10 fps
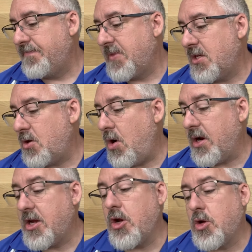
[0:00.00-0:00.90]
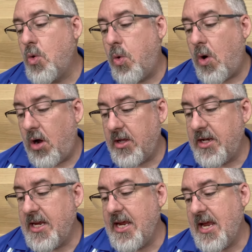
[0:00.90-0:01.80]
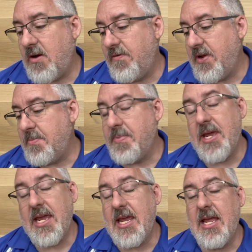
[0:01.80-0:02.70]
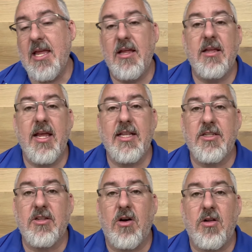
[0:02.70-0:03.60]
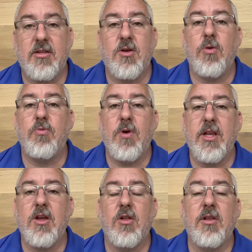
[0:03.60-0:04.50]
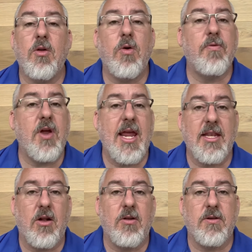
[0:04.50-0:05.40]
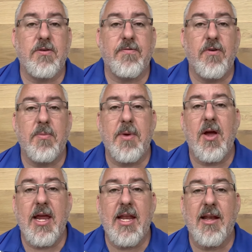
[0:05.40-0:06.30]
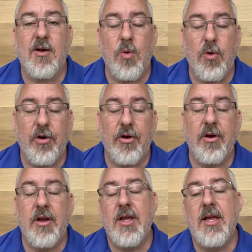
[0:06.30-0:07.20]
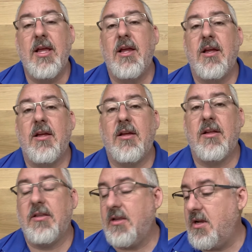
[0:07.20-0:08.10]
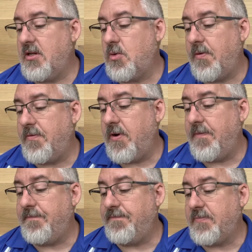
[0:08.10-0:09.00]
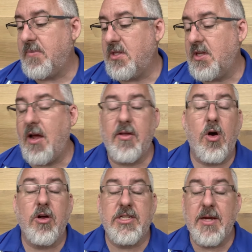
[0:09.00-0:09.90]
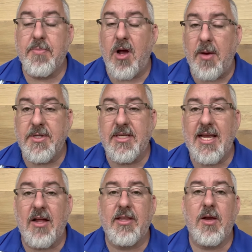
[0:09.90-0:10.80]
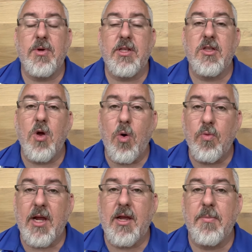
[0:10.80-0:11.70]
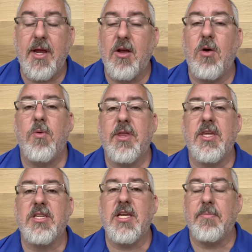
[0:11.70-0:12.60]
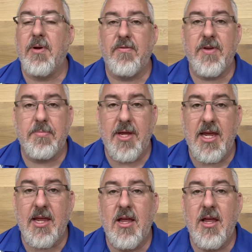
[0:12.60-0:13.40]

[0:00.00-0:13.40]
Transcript: So a good quality LVP install is going to run you a little over $8 a foot, about $8.25 a square foot. Now there are cheaper options out there. We don't recommend going with a cheap LVP.